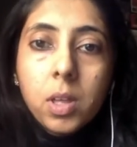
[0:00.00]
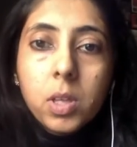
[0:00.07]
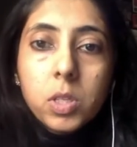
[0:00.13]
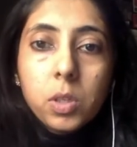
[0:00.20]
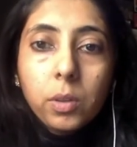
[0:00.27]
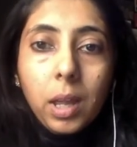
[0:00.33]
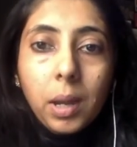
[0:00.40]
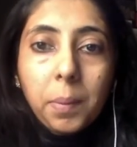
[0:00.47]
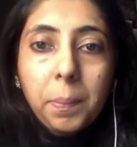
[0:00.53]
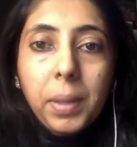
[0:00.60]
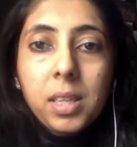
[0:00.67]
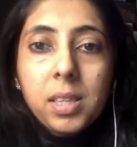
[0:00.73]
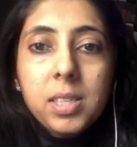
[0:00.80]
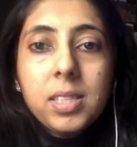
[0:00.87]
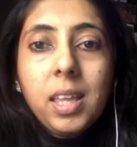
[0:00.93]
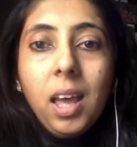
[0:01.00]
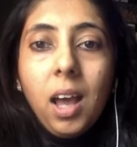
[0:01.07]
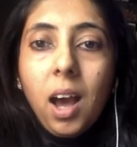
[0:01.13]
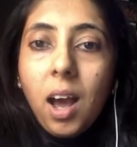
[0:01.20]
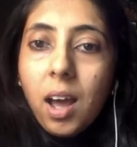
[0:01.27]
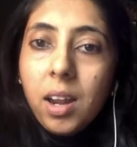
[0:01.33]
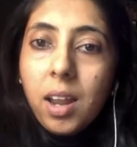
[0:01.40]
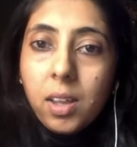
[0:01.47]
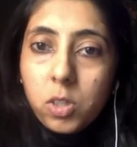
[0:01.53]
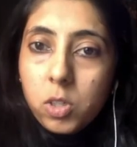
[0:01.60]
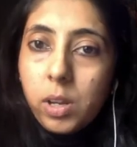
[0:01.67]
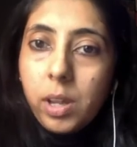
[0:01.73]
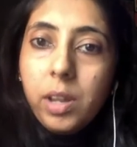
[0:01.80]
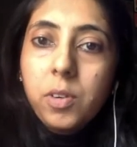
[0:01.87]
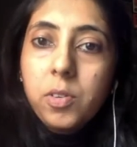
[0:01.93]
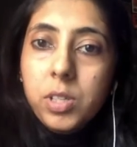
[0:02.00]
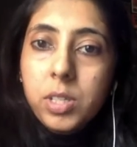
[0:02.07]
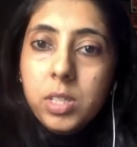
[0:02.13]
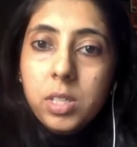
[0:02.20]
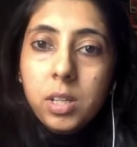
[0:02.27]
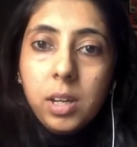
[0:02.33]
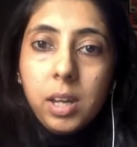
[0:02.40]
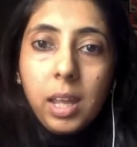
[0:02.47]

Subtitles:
So that means they are actually interested